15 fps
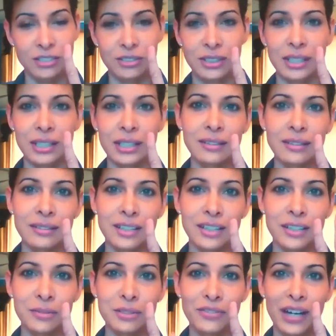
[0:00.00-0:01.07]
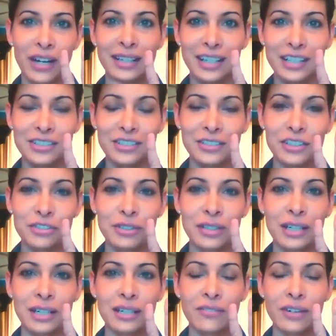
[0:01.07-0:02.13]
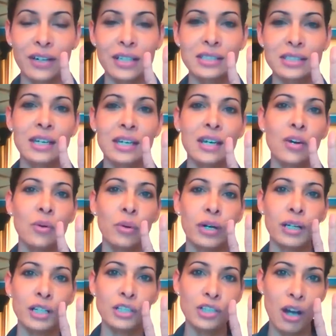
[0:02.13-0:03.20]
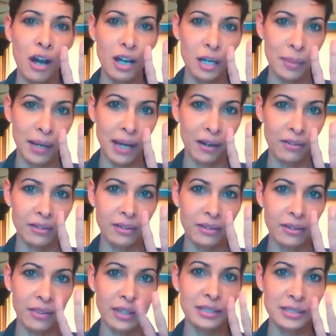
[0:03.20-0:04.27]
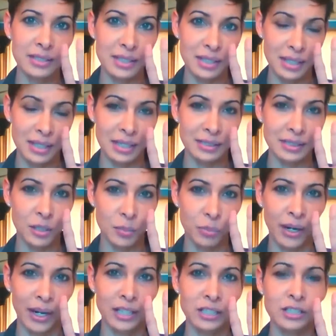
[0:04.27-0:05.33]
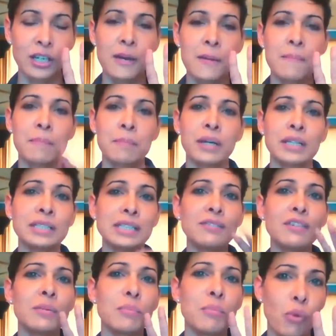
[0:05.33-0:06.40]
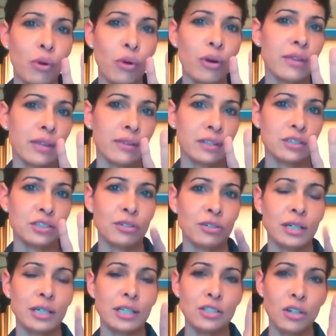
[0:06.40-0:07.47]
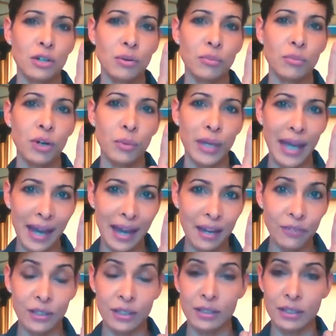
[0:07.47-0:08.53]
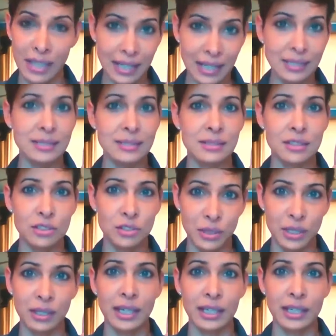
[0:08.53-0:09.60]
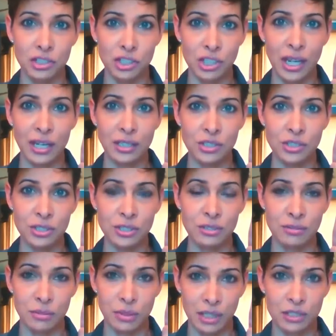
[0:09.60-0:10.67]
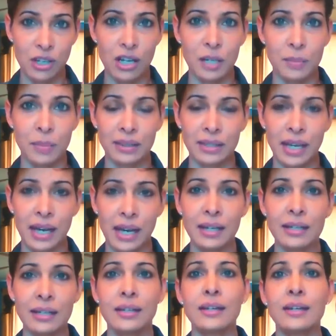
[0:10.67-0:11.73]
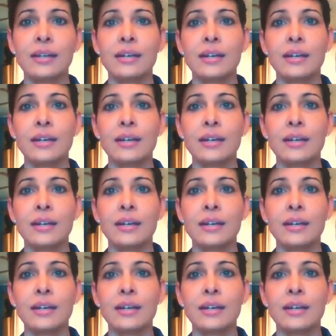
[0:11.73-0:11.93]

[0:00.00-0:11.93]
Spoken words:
actually, divine nature, the Trinity of us, we're going to talk about these things that are branched, but it's even more than this Trinity. So what we have here, yes, there's real HGH. We're going to talk about that.